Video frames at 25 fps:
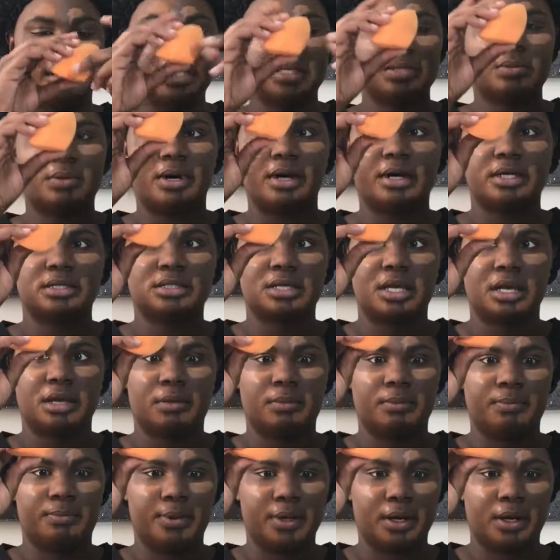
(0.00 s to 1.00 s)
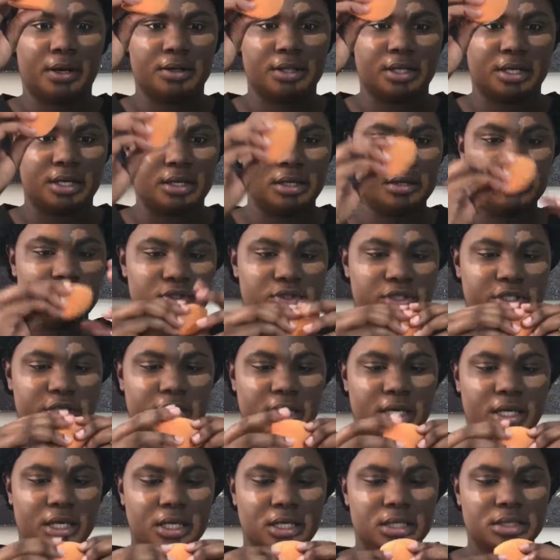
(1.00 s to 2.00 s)
That's why it's like bigger than it usually
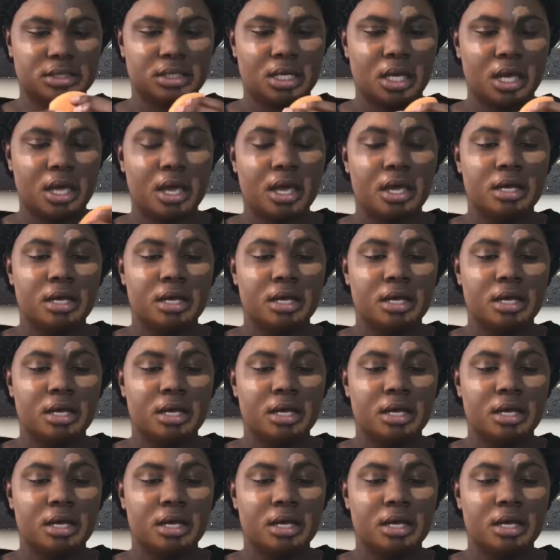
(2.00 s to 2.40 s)
is.